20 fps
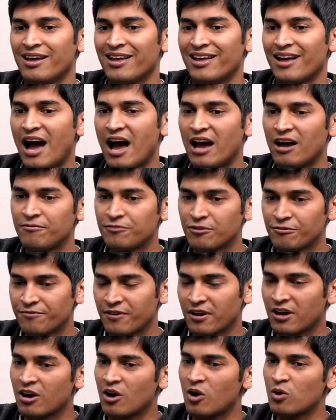I have to
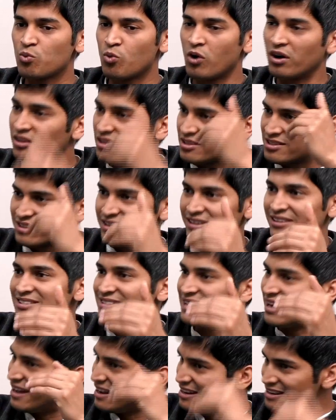figure out what are the skills
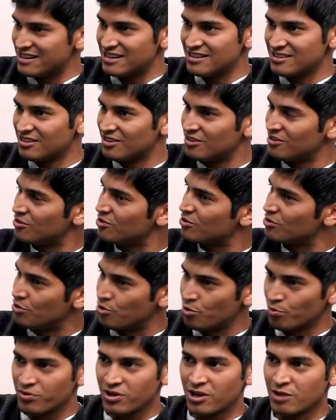that I need to
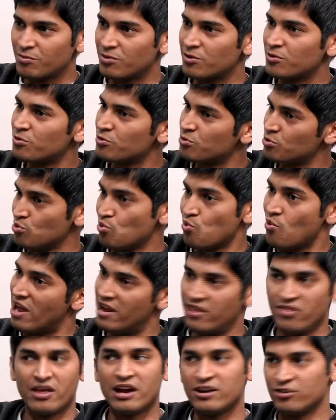be able to do well
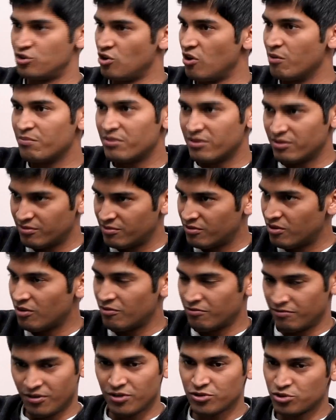in that job.
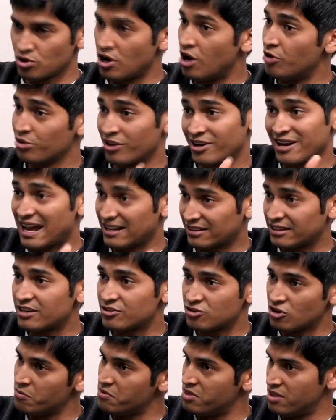First to how to crack that
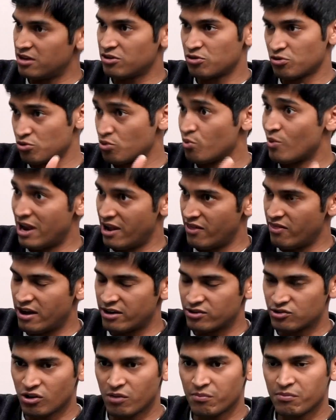job and then to do well in that
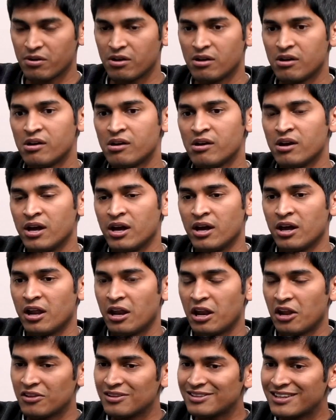job.
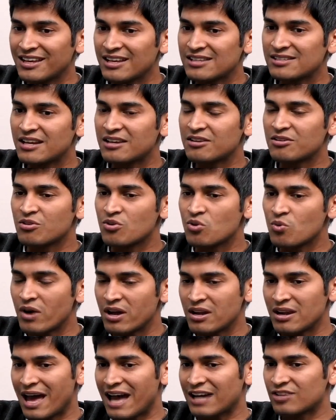Now, the thing is that no one
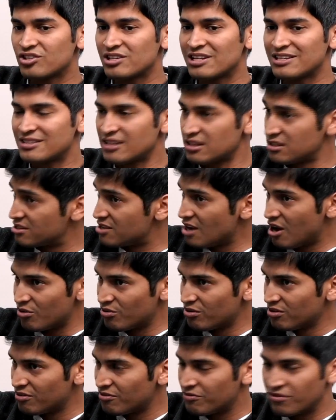actually sits down.
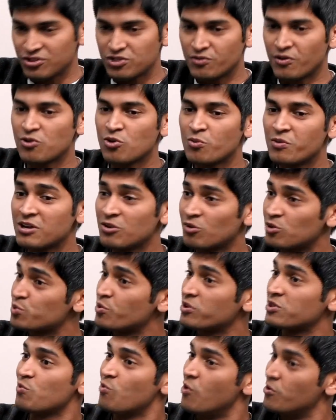First of all, nobody knows what
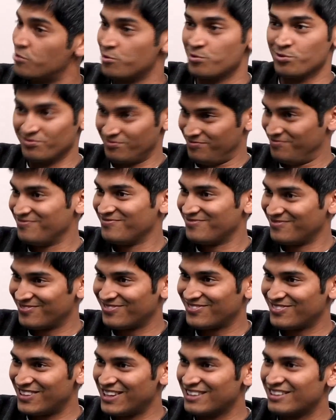they want to do.
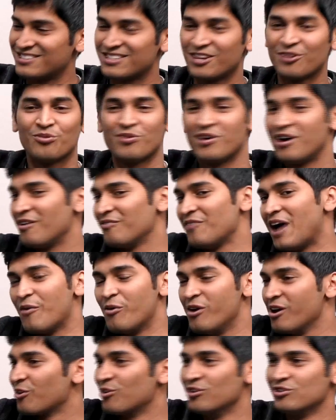Right? They said, oh, I want
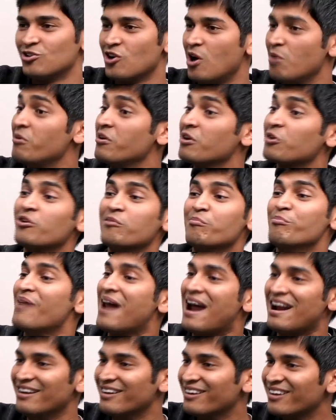a good job, I want a good brand.